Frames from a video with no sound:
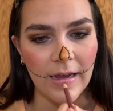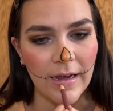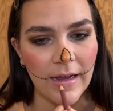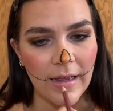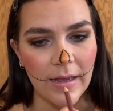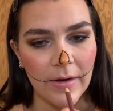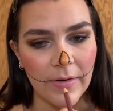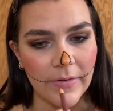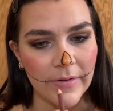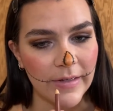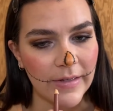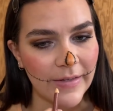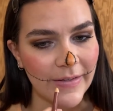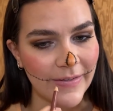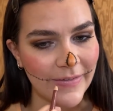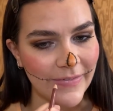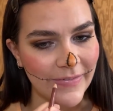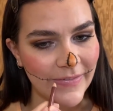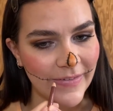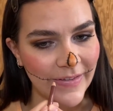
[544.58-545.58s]
I
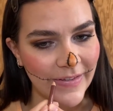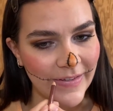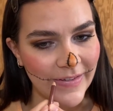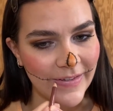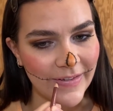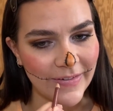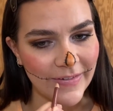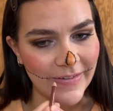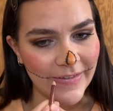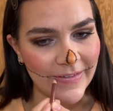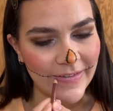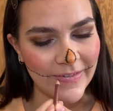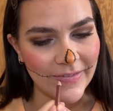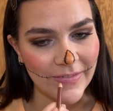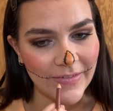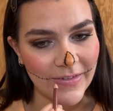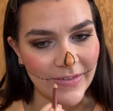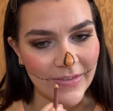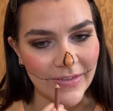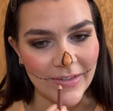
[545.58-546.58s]
will fill it in with
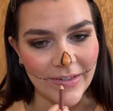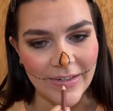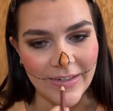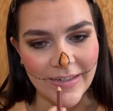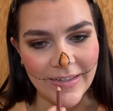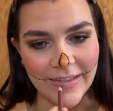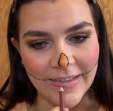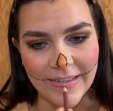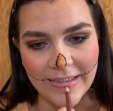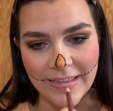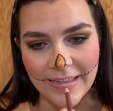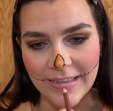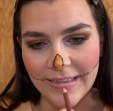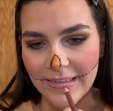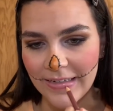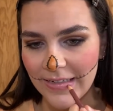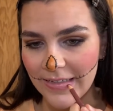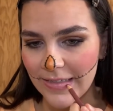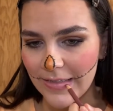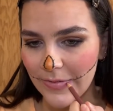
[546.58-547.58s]
some gloss. That's
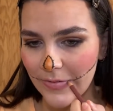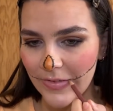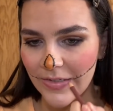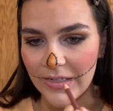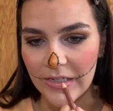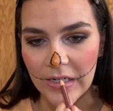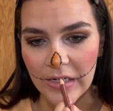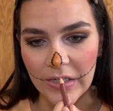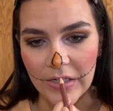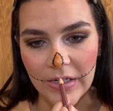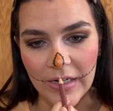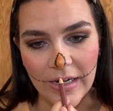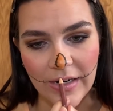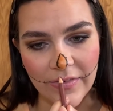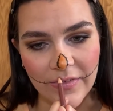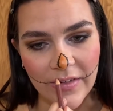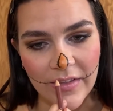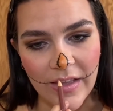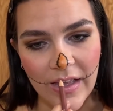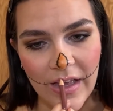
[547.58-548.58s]
in a similar color
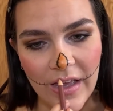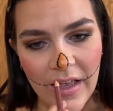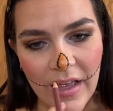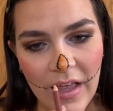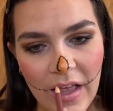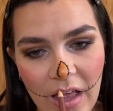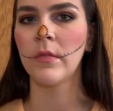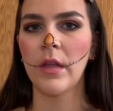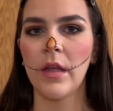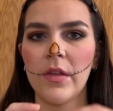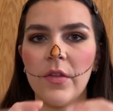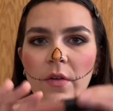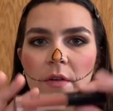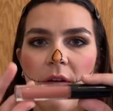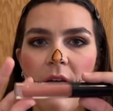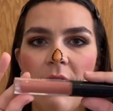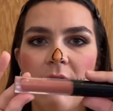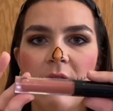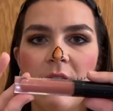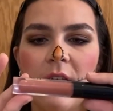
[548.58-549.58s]
after that. So I
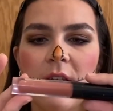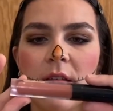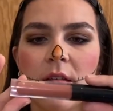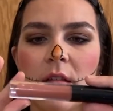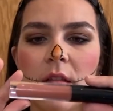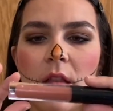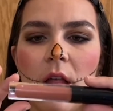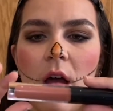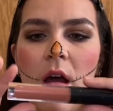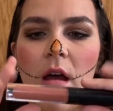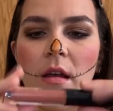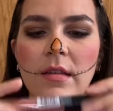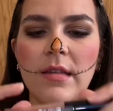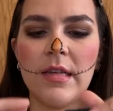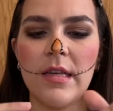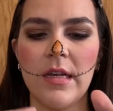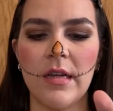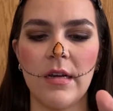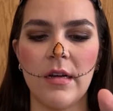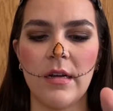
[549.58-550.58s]
have this
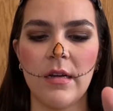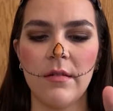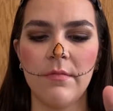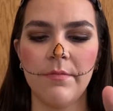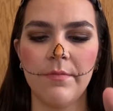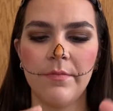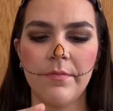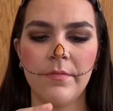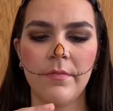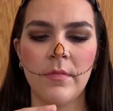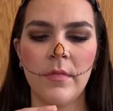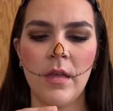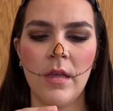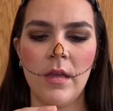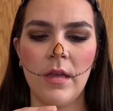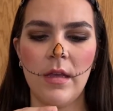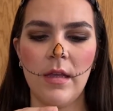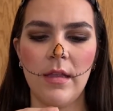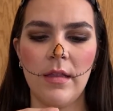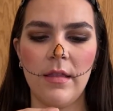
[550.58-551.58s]
gloss here.
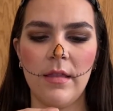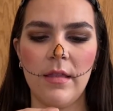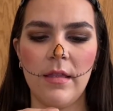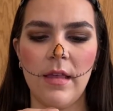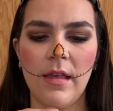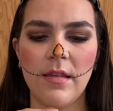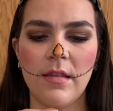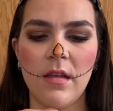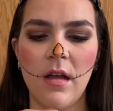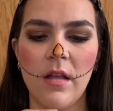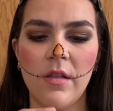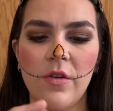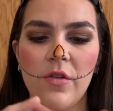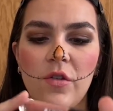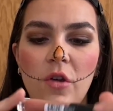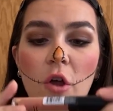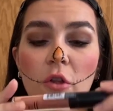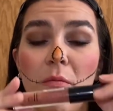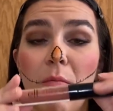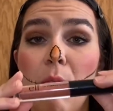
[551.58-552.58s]
This color
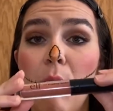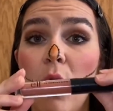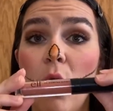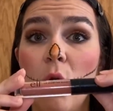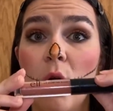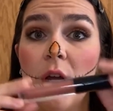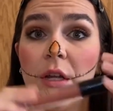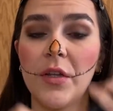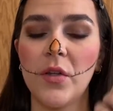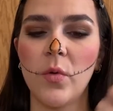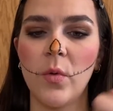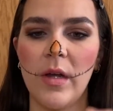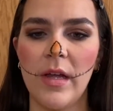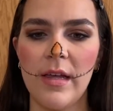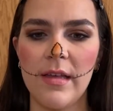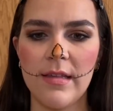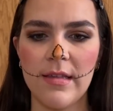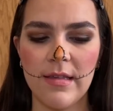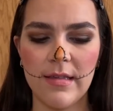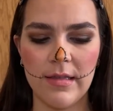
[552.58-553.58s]
is called Mocha
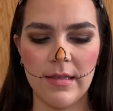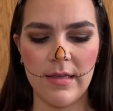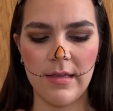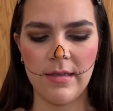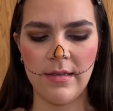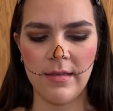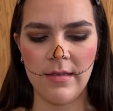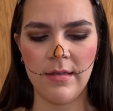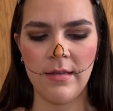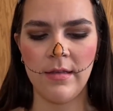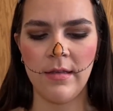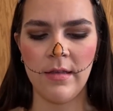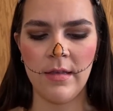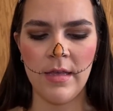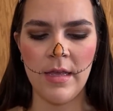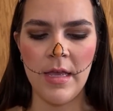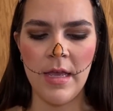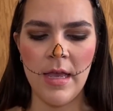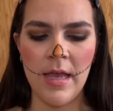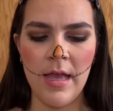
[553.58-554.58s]
Twist.
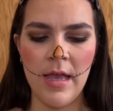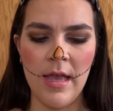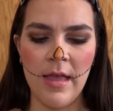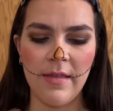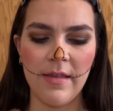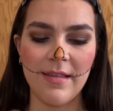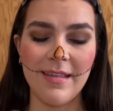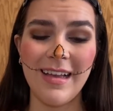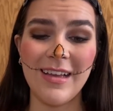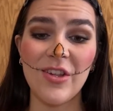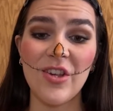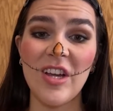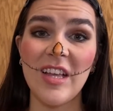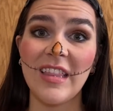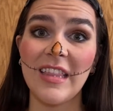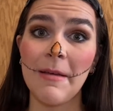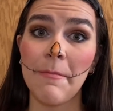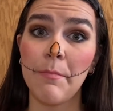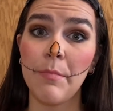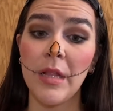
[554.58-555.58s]
It's actually
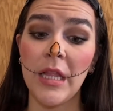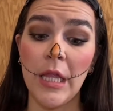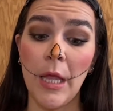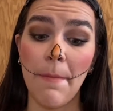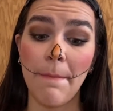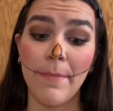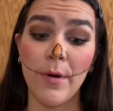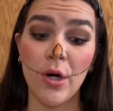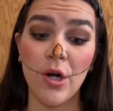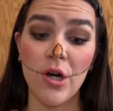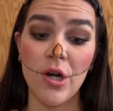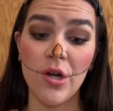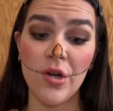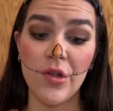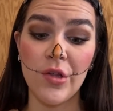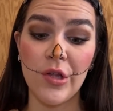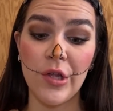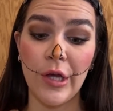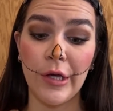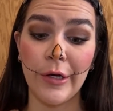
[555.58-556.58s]
a lip plumper,
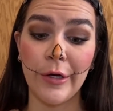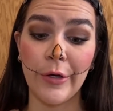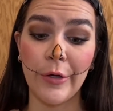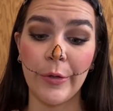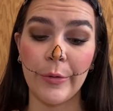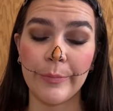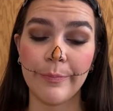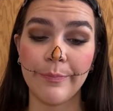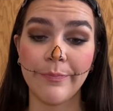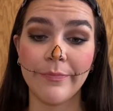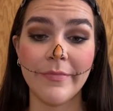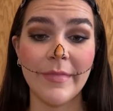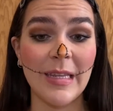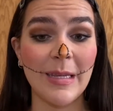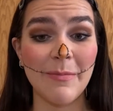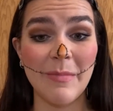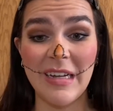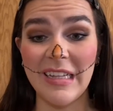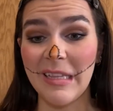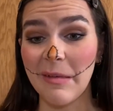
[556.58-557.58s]
so
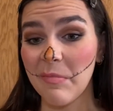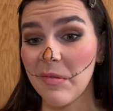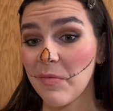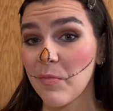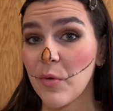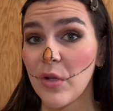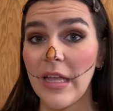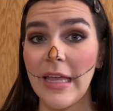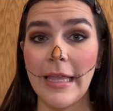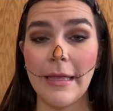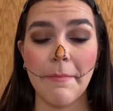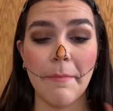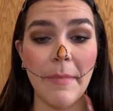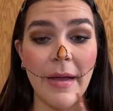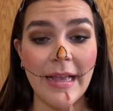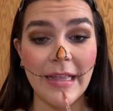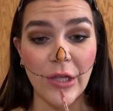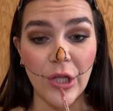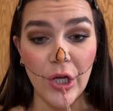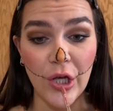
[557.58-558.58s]
my lips
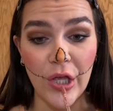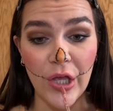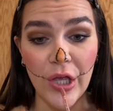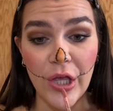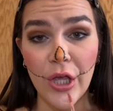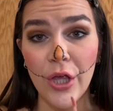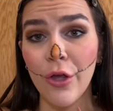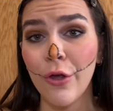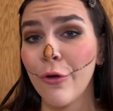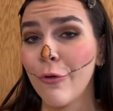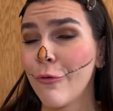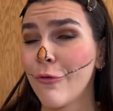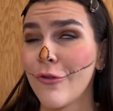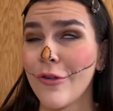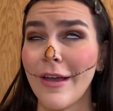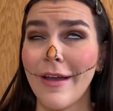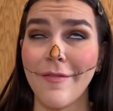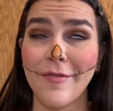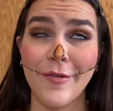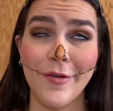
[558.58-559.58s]
might look huge
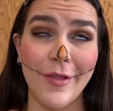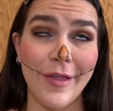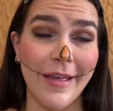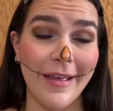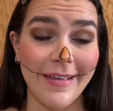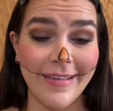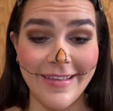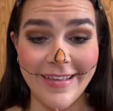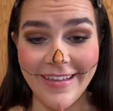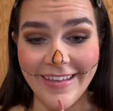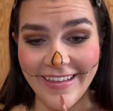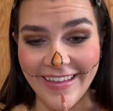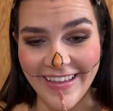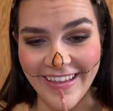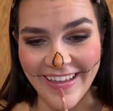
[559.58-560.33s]
after this.